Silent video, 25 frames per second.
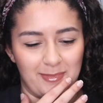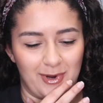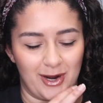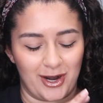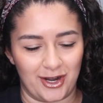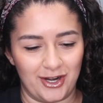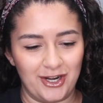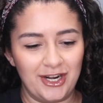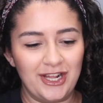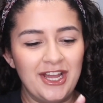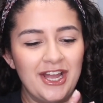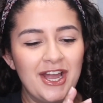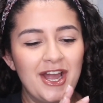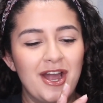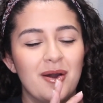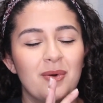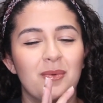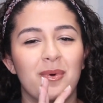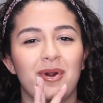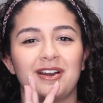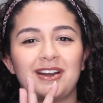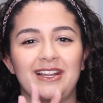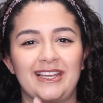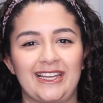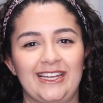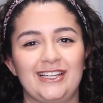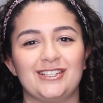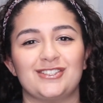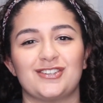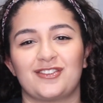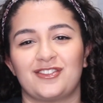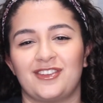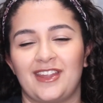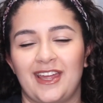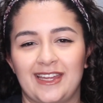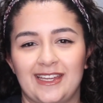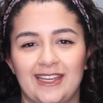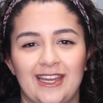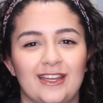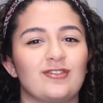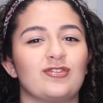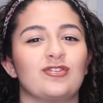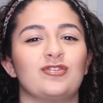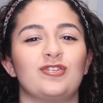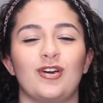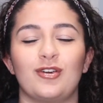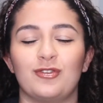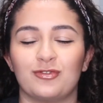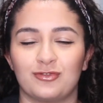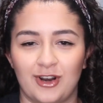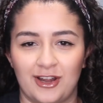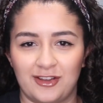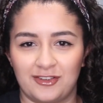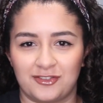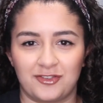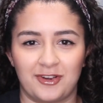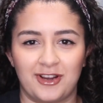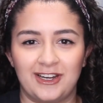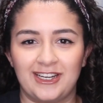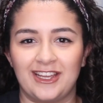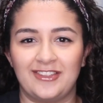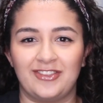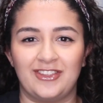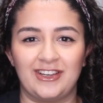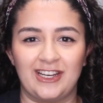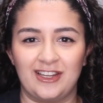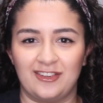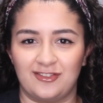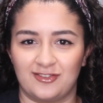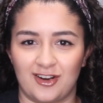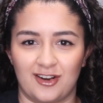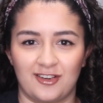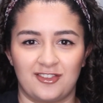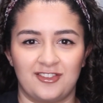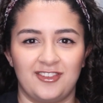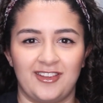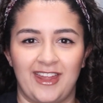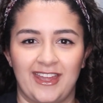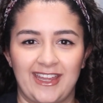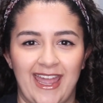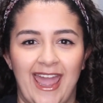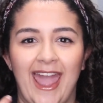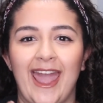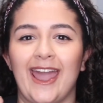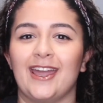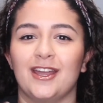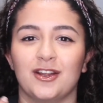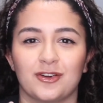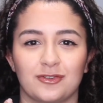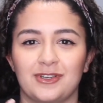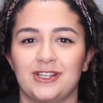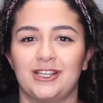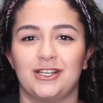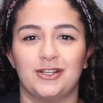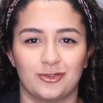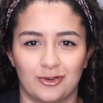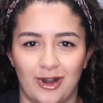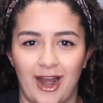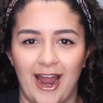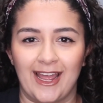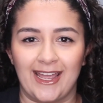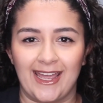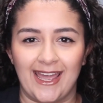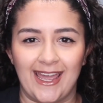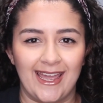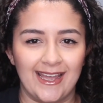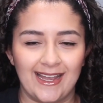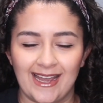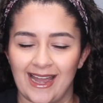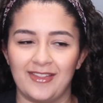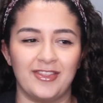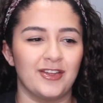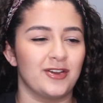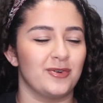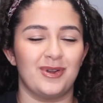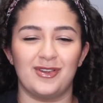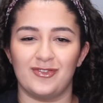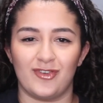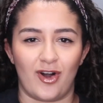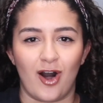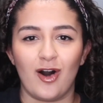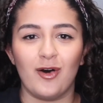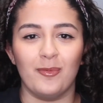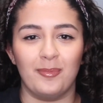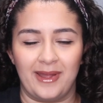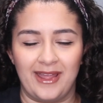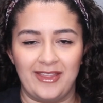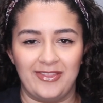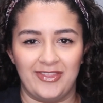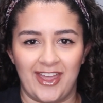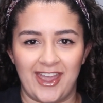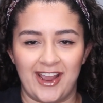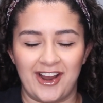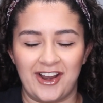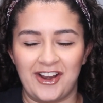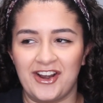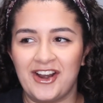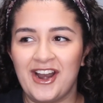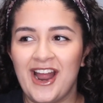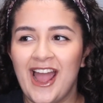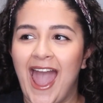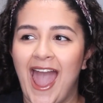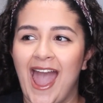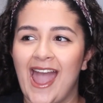part where he just like gets so frustrated that he starts like angry crying. I think we've all been there.